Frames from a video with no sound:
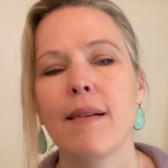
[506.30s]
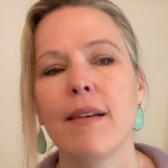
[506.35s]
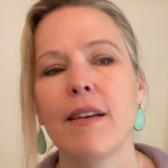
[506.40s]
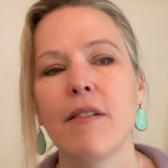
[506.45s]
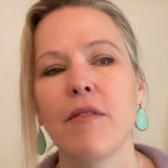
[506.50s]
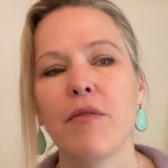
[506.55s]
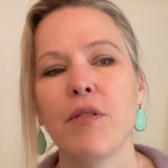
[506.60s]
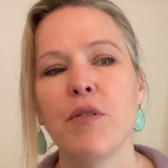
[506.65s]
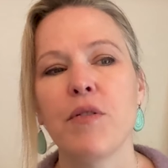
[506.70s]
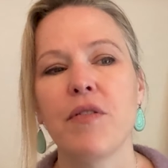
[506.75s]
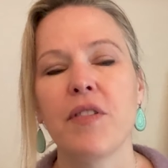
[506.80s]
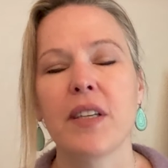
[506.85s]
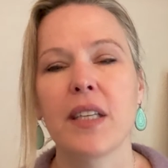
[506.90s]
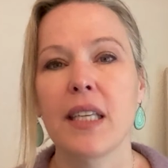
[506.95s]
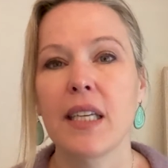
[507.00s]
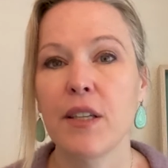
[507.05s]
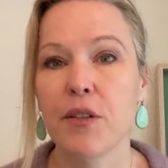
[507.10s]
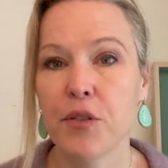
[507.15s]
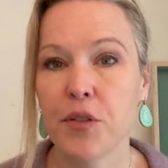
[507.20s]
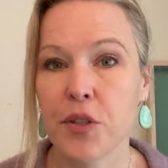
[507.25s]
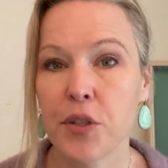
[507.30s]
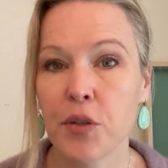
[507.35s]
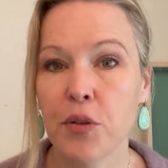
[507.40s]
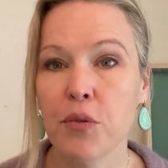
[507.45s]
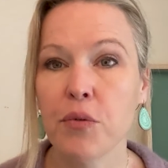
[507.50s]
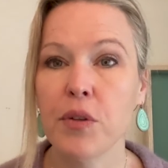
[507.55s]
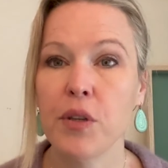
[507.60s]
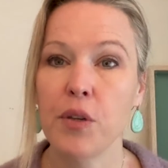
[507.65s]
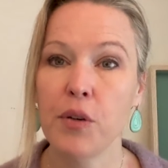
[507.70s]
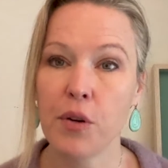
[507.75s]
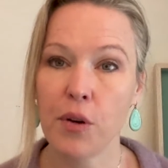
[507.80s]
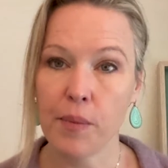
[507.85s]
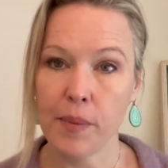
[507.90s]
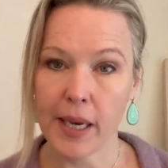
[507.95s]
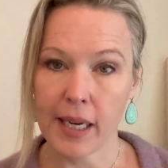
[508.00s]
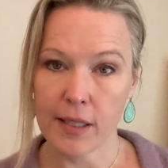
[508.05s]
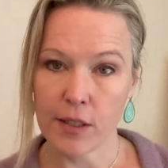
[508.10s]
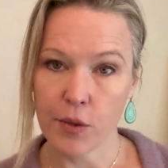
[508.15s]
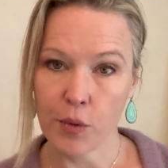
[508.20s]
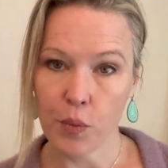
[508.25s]
If you feel it at two, then you go
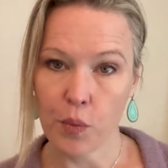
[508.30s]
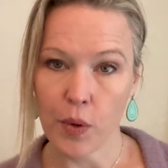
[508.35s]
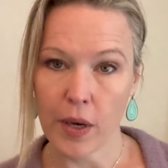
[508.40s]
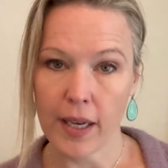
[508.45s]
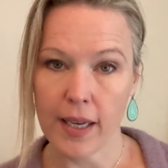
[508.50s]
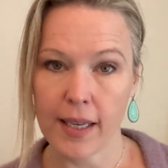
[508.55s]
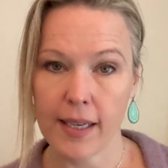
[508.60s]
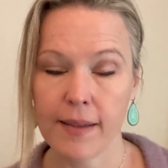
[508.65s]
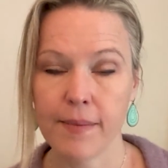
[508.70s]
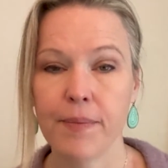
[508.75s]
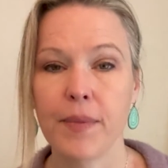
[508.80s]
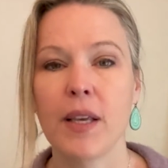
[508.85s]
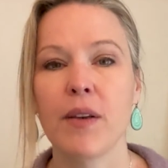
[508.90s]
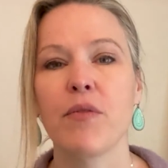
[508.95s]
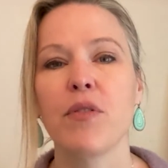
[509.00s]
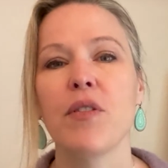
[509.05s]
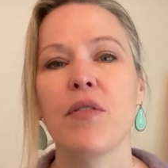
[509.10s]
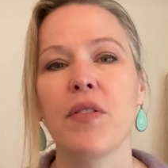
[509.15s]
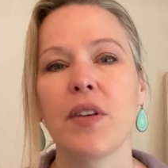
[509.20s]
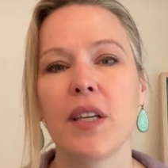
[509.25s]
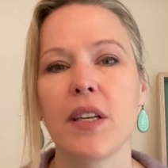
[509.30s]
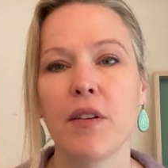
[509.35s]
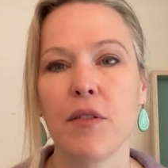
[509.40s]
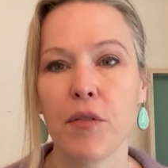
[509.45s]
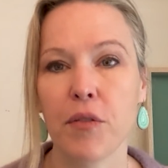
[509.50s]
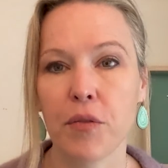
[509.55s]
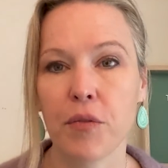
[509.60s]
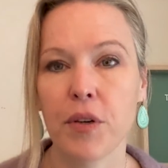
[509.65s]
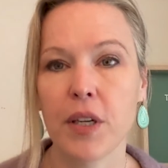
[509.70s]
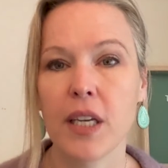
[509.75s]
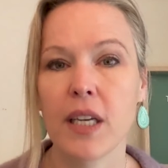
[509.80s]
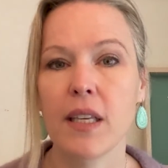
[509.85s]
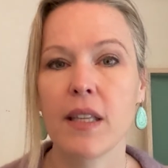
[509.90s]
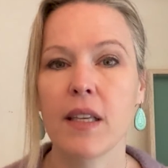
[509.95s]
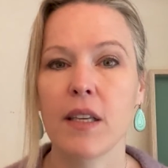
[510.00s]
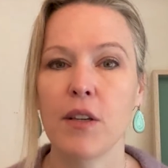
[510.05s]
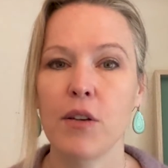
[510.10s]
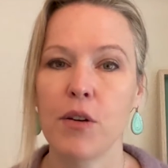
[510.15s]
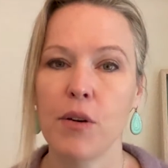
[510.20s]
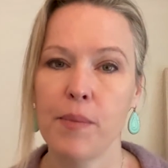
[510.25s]
back to one. If you feel it at three,
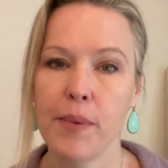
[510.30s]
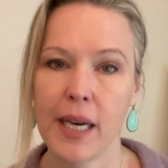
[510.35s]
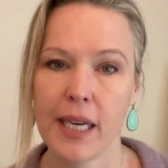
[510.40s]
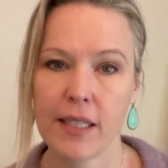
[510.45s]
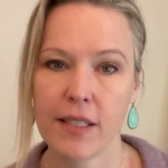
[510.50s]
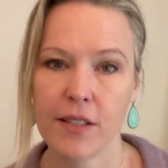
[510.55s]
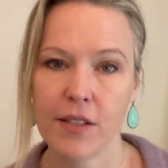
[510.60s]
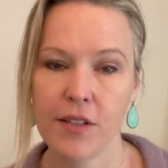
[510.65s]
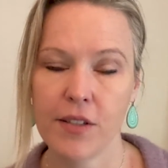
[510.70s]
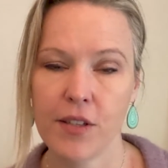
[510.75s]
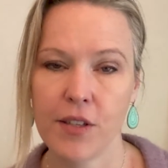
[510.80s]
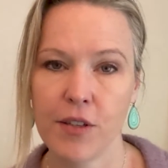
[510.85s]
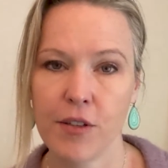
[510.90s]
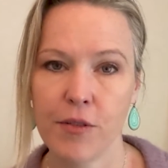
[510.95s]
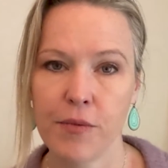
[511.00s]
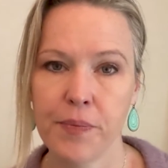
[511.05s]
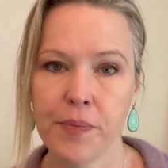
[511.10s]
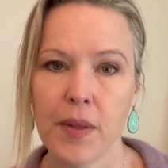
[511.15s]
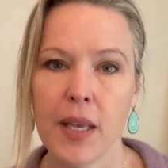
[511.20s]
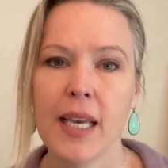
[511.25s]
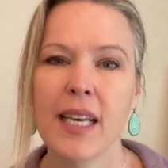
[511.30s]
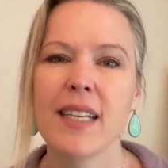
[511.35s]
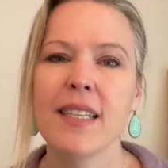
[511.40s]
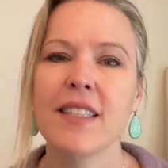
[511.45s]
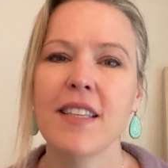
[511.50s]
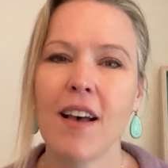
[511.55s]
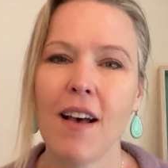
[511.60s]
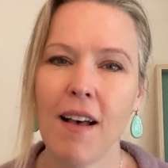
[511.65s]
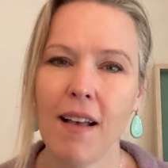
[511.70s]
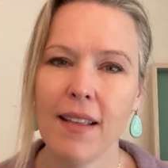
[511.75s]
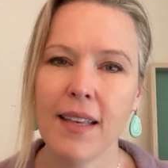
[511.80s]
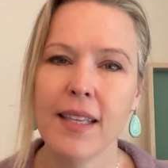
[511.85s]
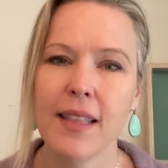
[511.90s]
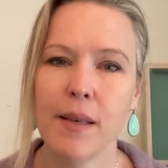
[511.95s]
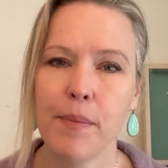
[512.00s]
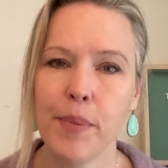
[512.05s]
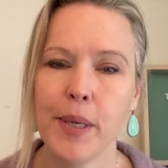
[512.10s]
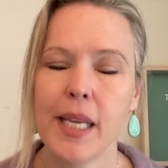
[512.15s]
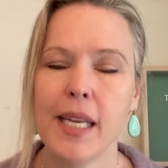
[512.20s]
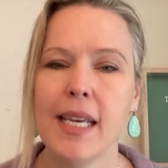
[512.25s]
then you go back to two all in
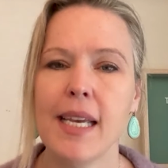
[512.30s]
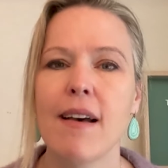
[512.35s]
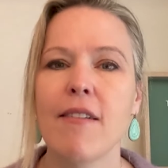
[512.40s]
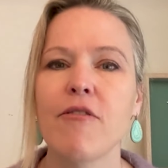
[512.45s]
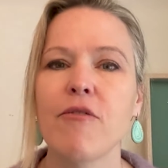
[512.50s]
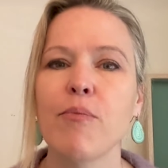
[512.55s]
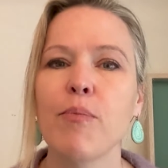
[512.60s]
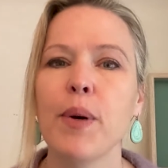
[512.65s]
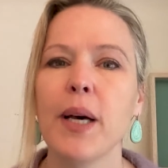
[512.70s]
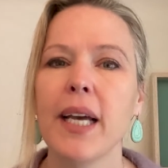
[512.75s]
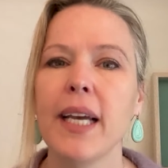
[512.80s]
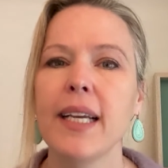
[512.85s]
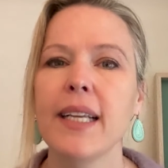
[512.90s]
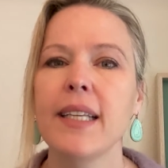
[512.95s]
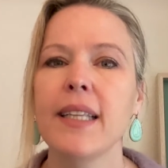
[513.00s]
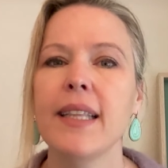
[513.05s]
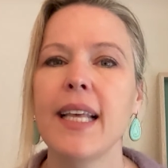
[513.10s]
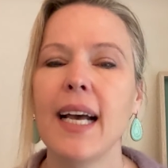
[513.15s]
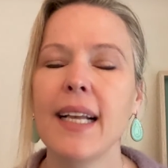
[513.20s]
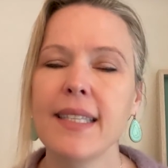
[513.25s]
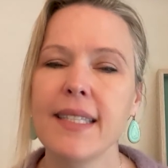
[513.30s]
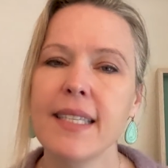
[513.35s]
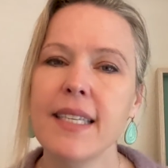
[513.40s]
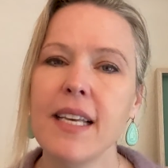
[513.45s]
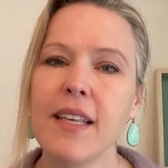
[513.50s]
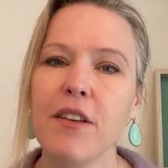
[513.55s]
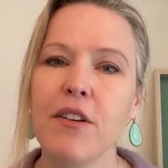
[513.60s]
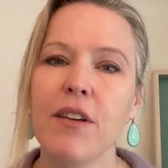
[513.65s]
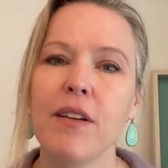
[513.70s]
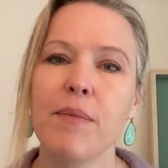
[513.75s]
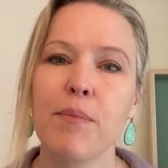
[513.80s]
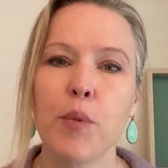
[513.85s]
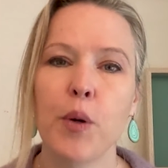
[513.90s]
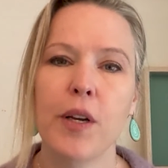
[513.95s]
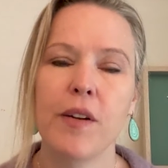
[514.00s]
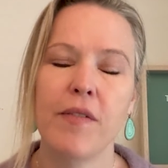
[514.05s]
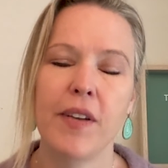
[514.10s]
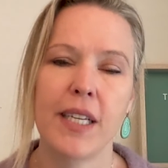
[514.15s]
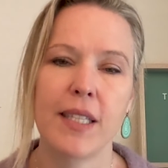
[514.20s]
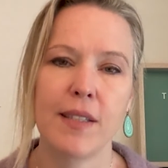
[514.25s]
the PDF, but that's another
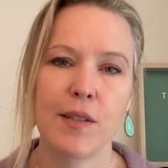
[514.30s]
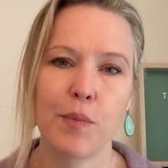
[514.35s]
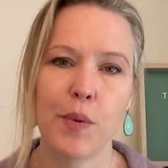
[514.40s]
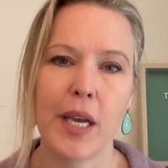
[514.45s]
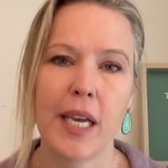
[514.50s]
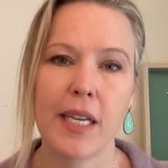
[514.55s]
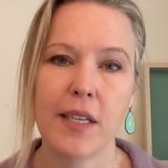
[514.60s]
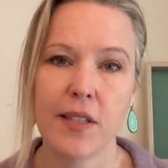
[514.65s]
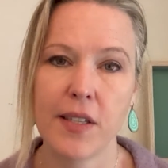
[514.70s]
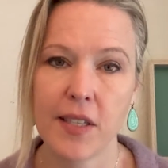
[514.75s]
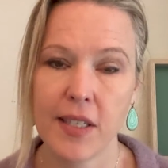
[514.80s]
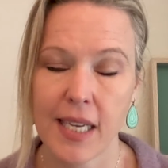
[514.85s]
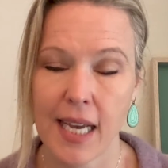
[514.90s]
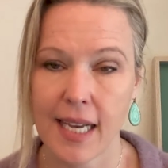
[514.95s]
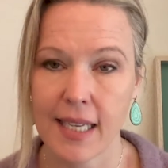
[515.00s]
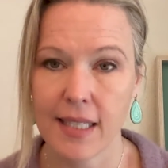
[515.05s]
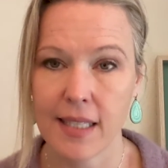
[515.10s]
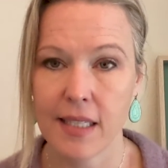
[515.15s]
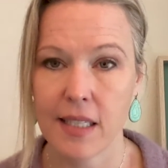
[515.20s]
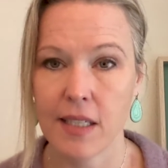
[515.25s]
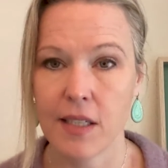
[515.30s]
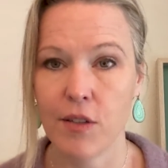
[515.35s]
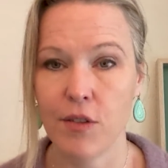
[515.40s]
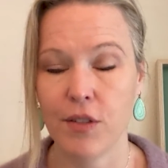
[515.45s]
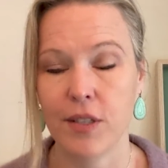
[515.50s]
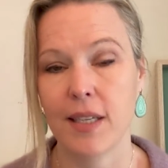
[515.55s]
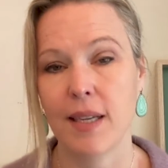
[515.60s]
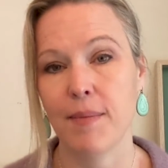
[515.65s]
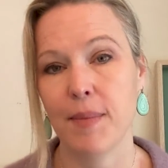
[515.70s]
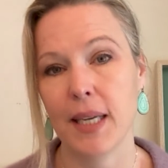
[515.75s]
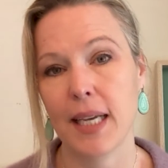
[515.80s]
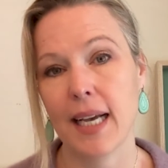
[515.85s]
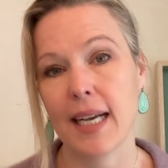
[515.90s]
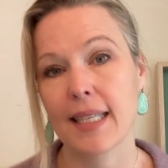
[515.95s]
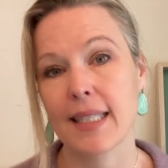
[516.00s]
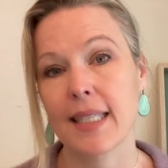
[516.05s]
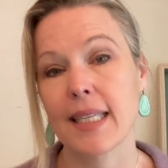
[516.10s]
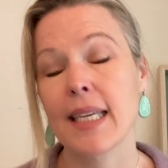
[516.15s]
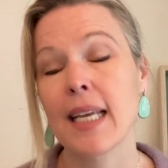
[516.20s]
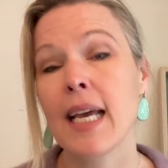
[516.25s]
more advanced way to test your stomach
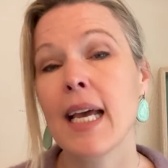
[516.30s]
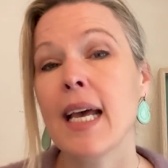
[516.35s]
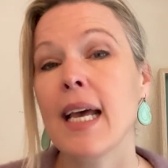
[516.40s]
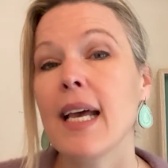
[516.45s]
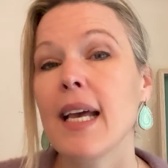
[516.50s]
acid.